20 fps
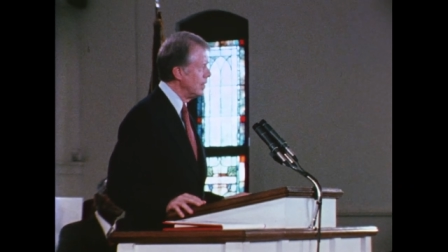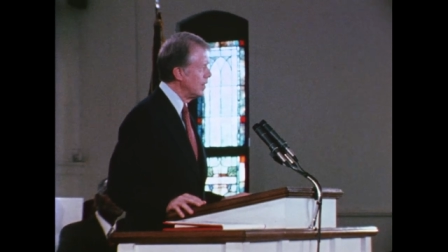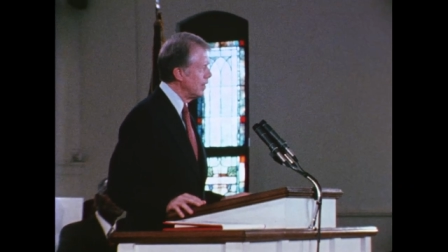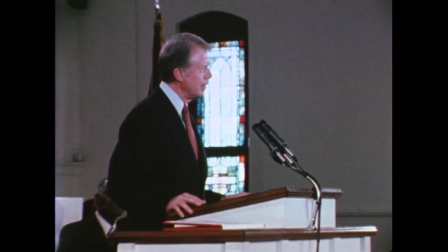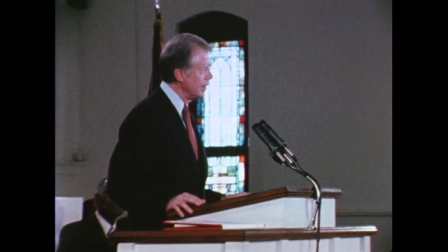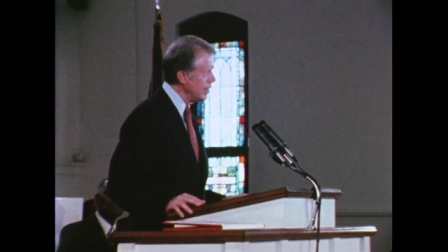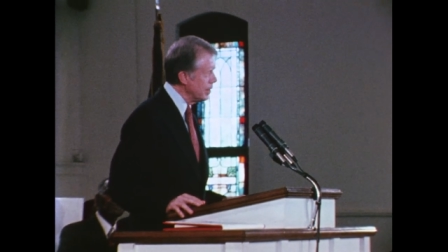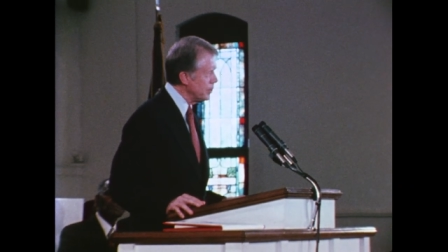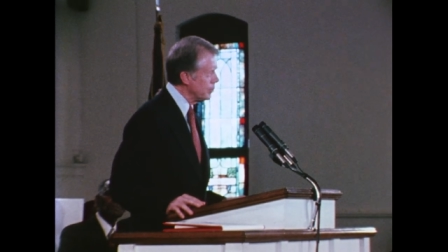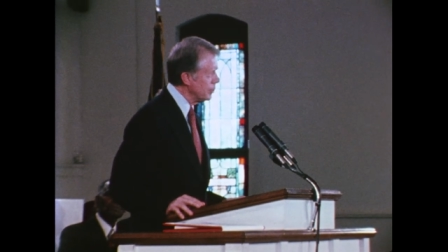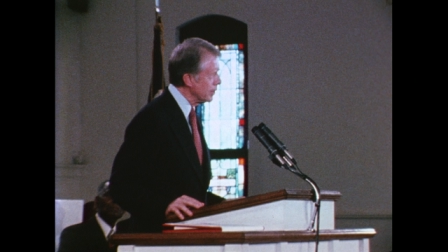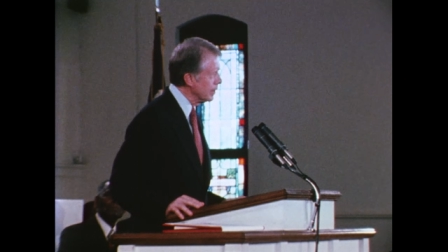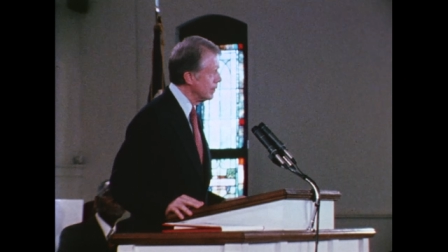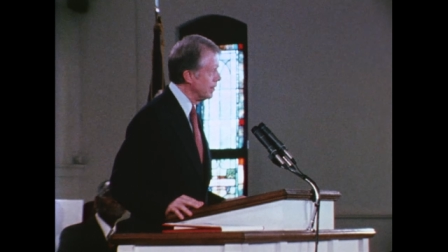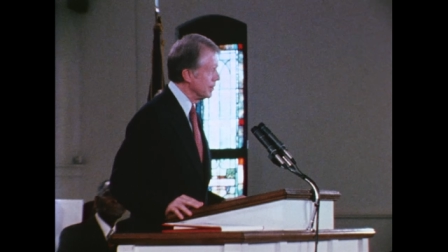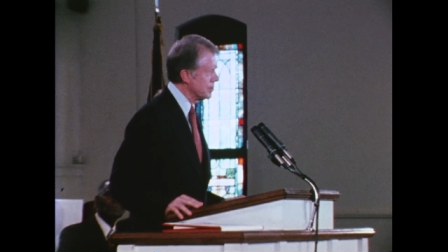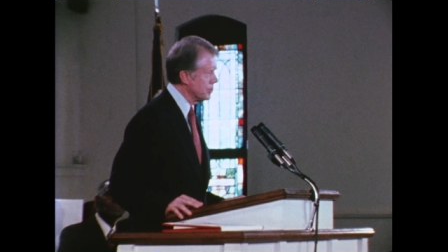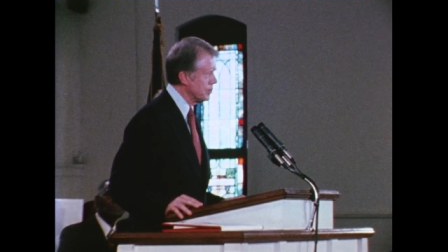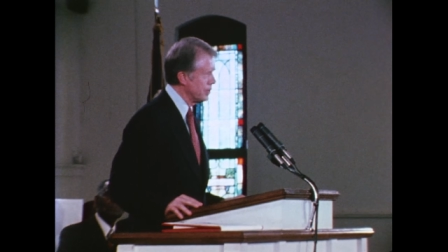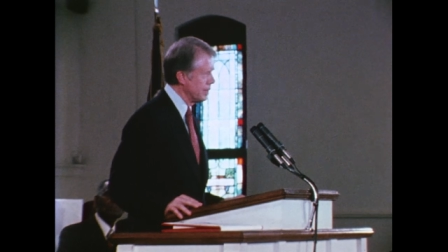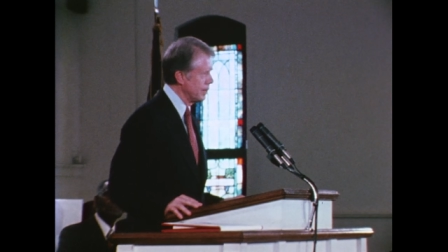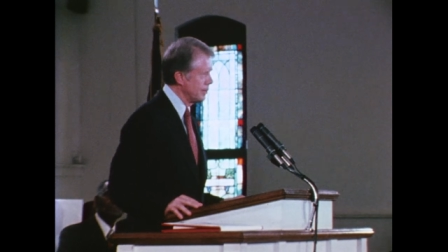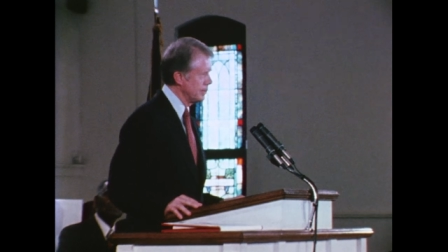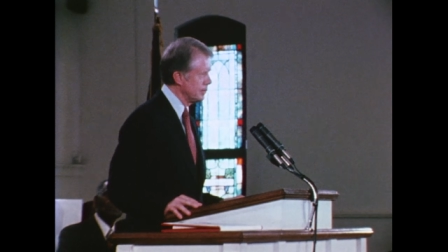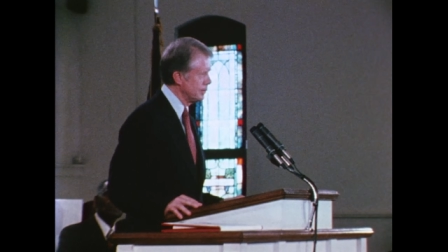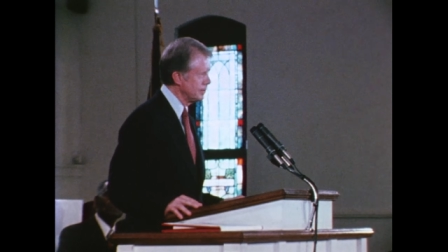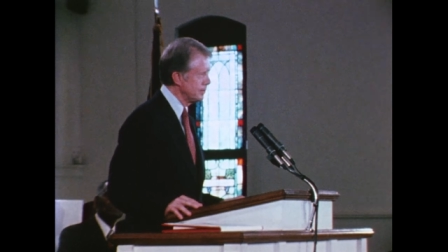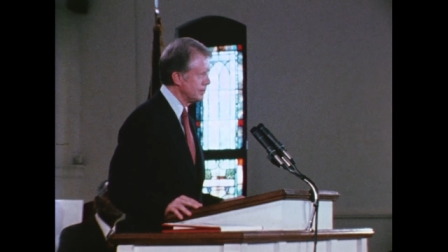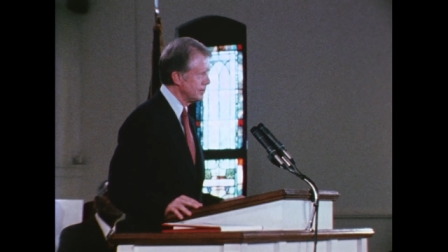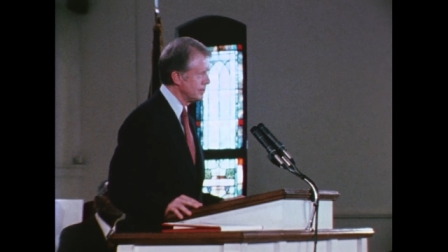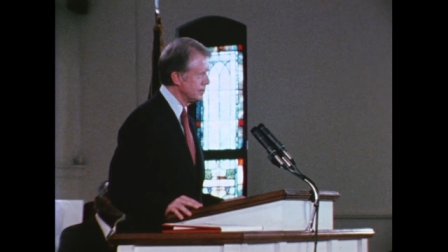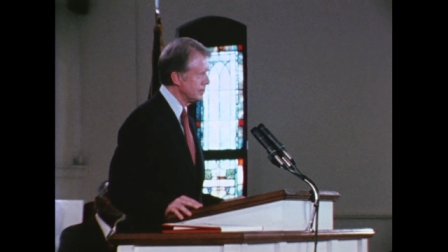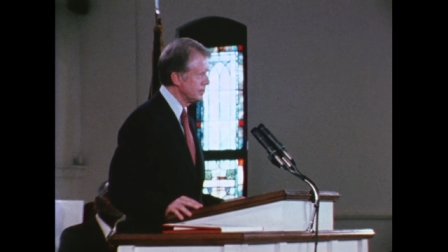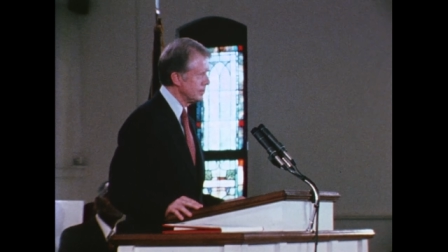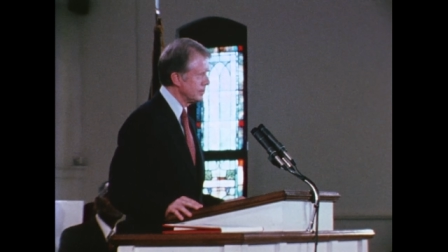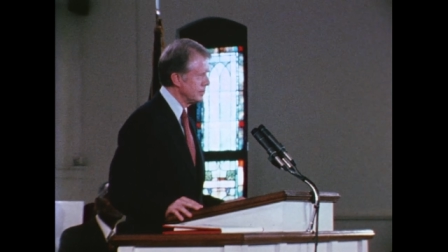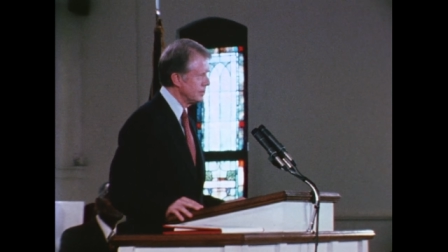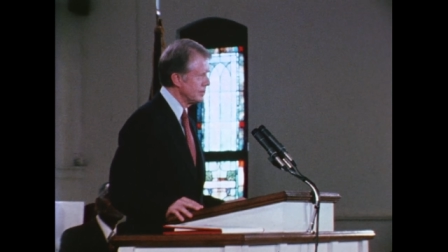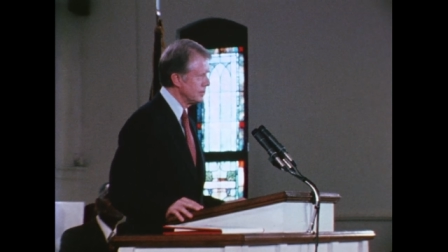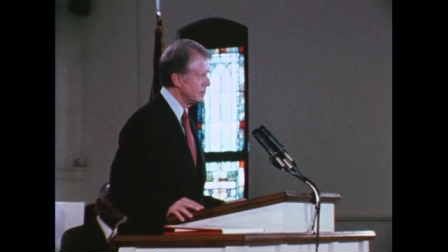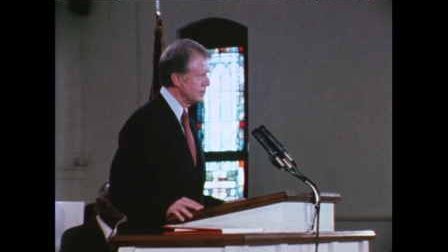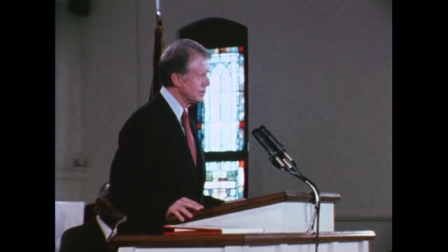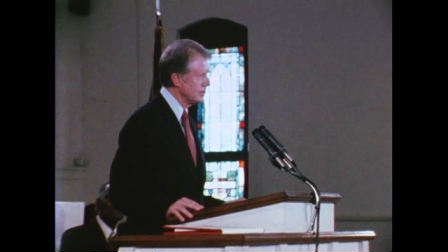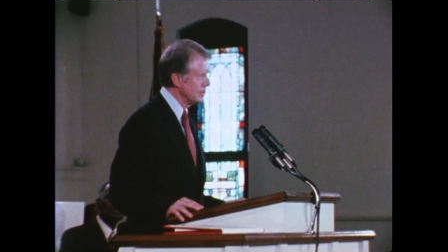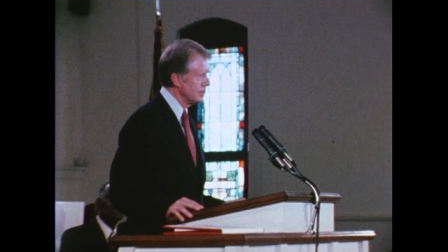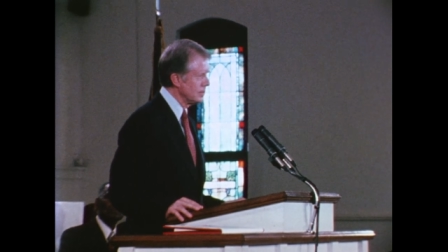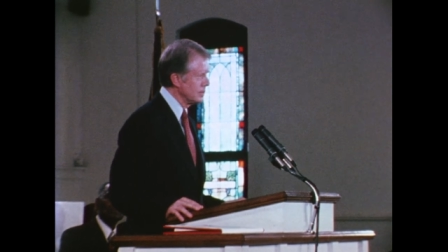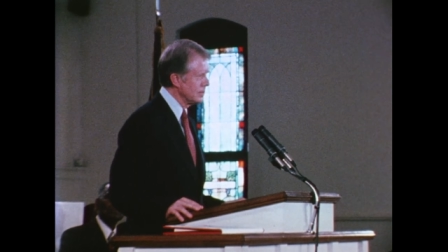unequal history, yes, sir,